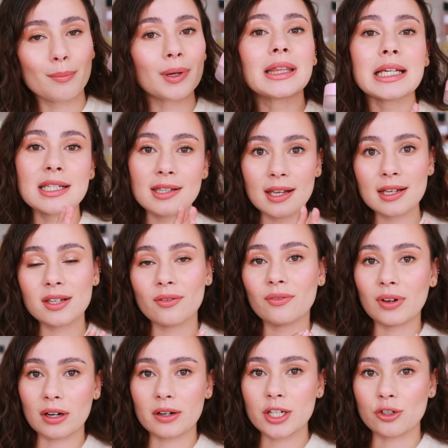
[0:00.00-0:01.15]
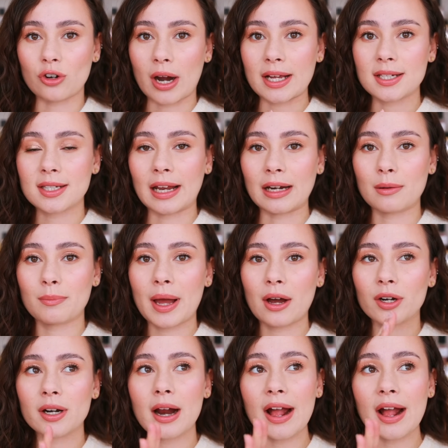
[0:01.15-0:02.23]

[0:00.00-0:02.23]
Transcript: but this is a very dry setting powder